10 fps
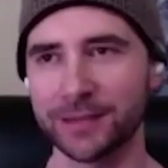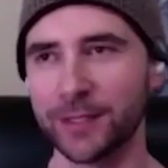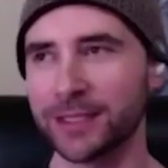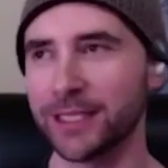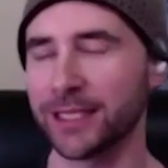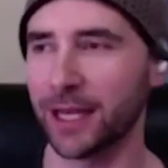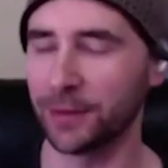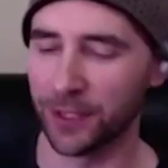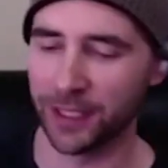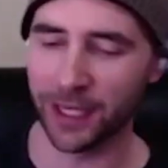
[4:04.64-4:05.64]
One thing that
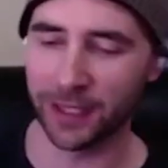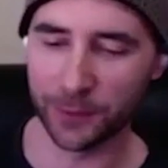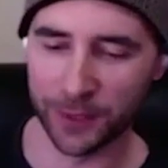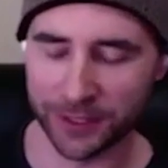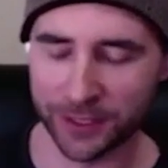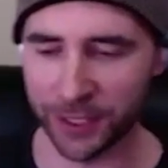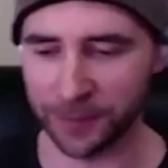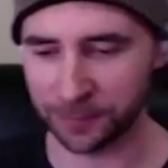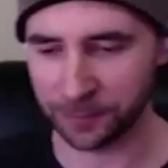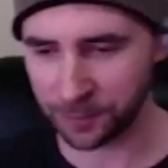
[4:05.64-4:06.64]
really got the wheels
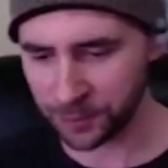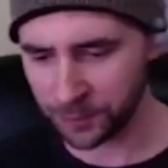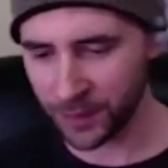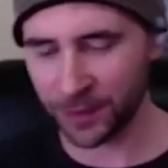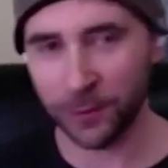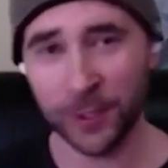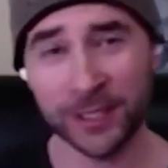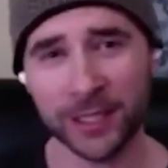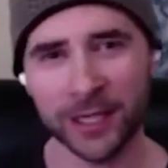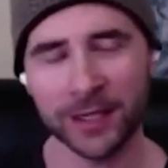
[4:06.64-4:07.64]
turning
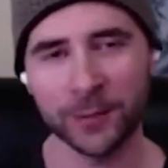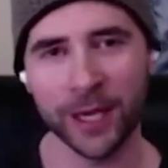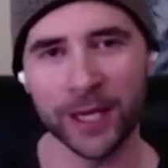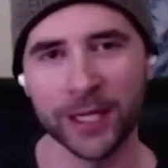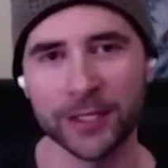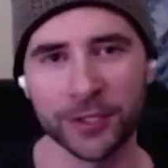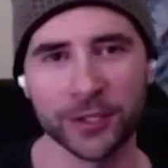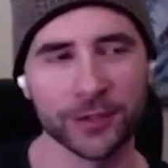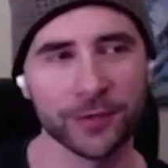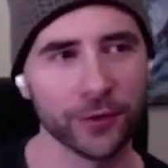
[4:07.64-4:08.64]
was uh, when I
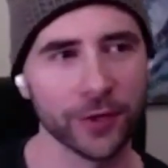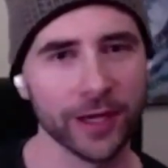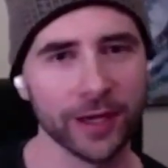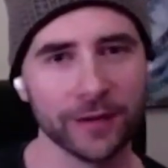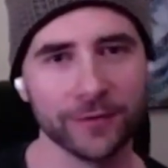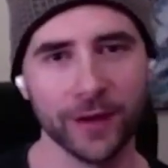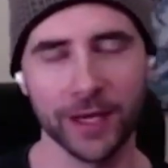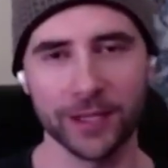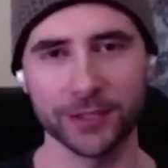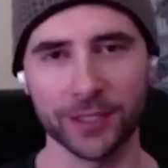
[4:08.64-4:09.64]
interned for a uh,
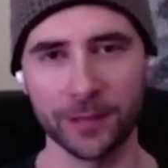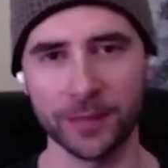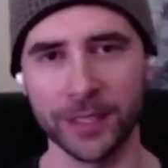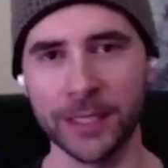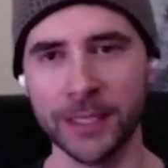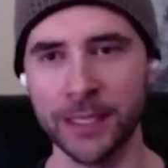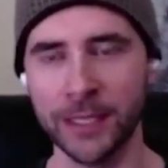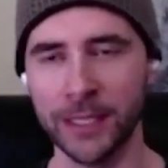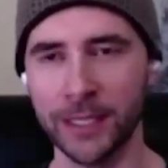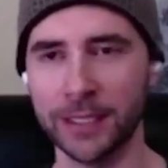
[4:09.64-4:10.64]
financial company.
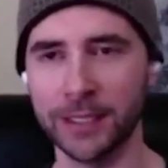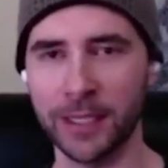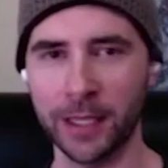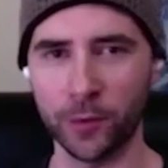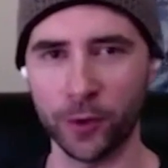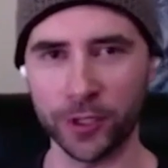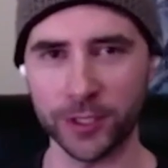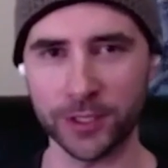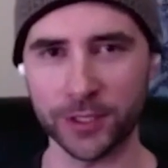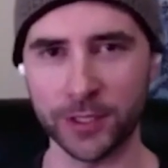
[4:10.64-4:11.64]
Uh, they did like
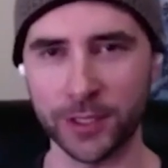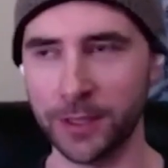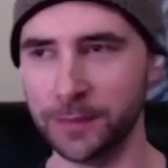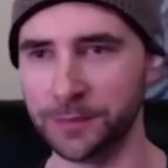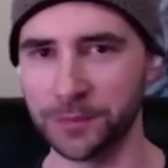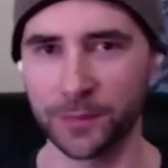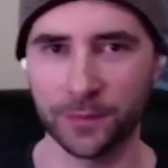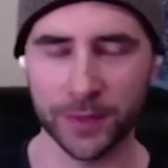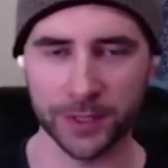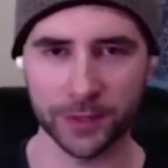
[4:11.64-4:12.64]
mortgages and um,
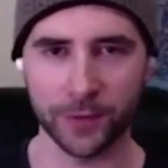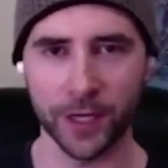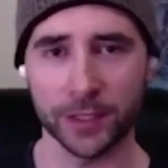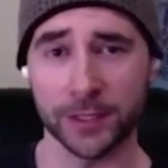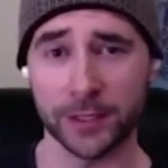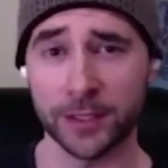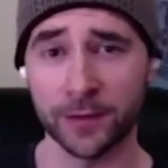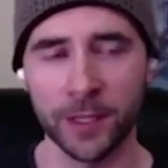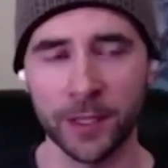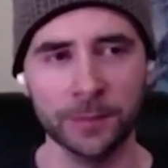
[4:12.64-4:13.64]
business financing and stuff.